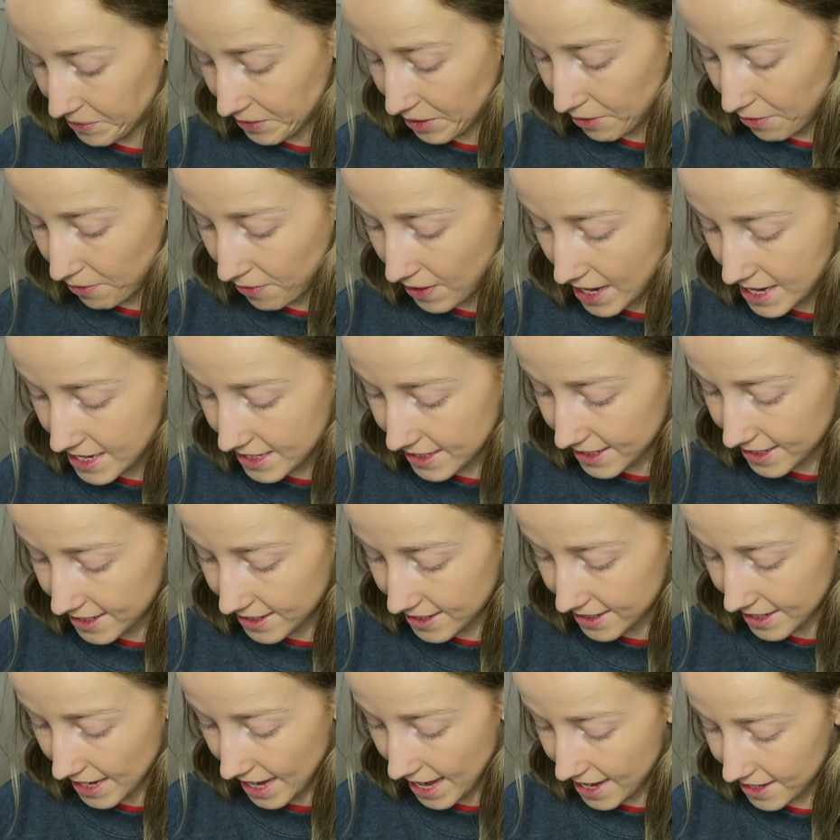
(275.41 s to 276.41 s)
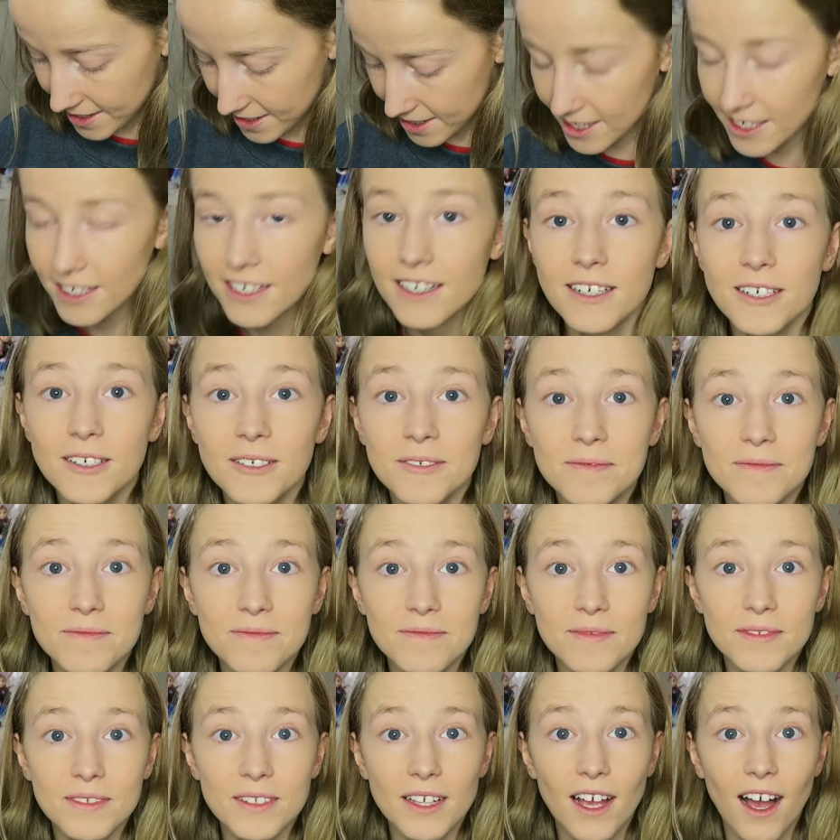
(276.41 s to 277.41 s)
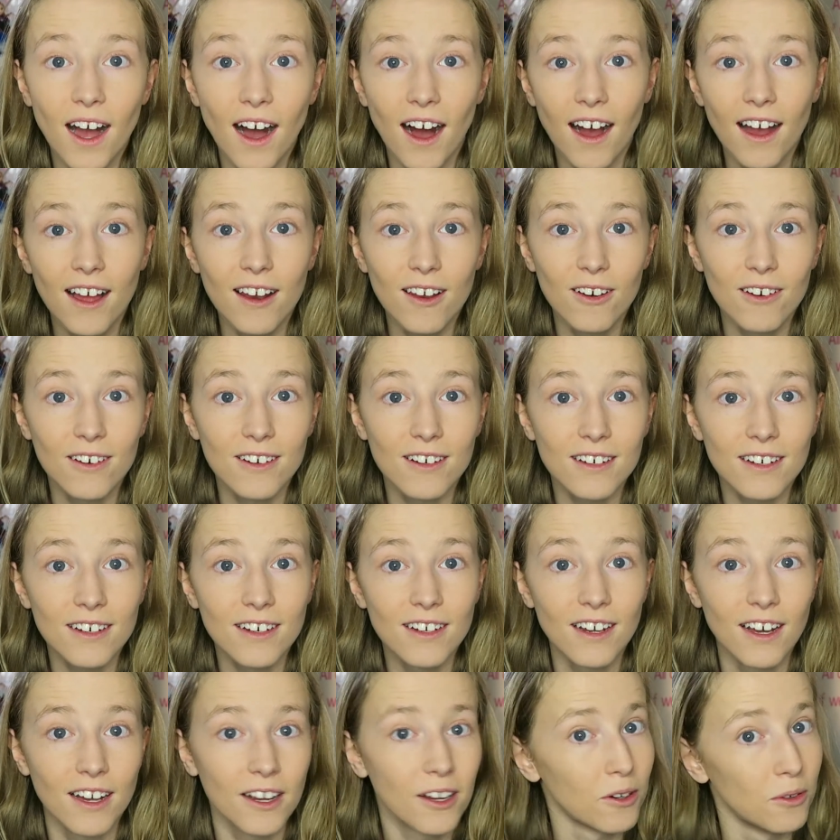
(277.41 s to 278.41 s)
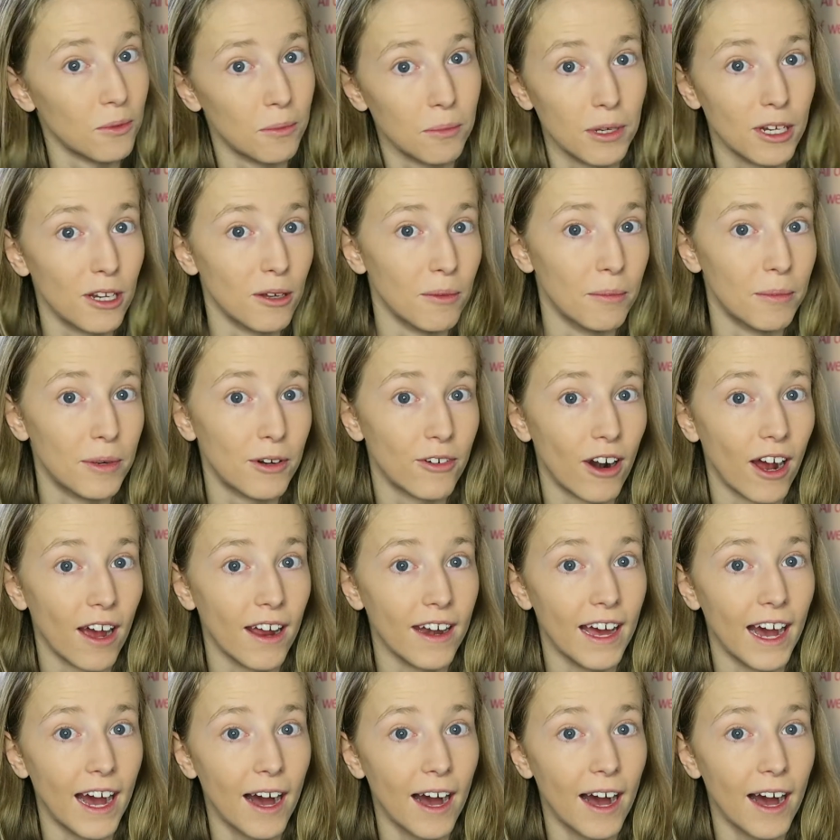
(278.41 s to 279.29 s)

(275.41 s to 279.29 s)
the face is set. I look like an Oompa Loompa right